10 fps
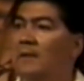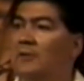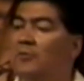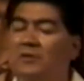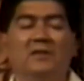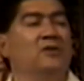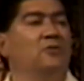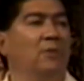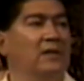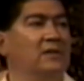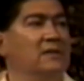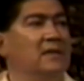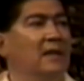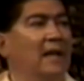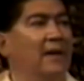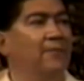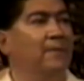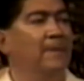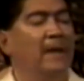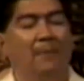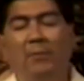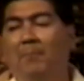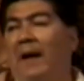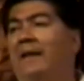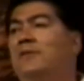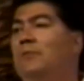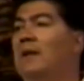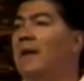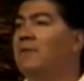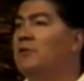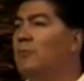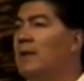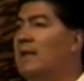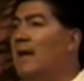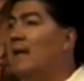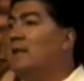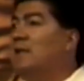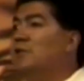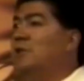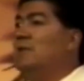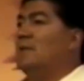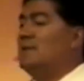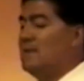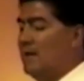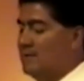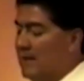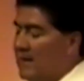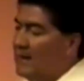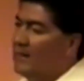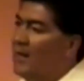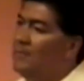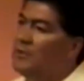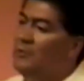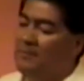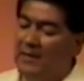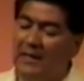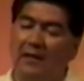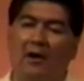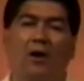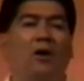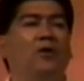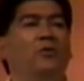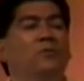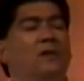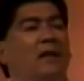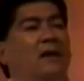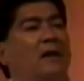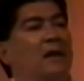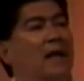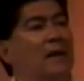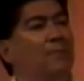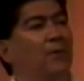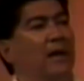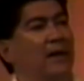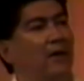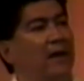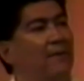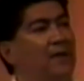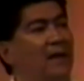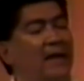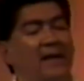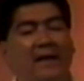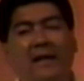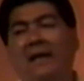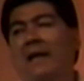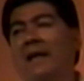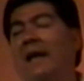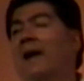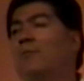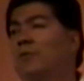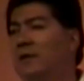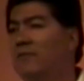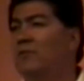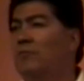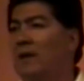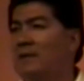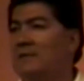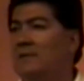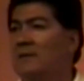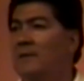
through situations in life. But Matthew 11, 28, Jesus says, Come to me, all you that labor and are heavy laden, and I will give you rest.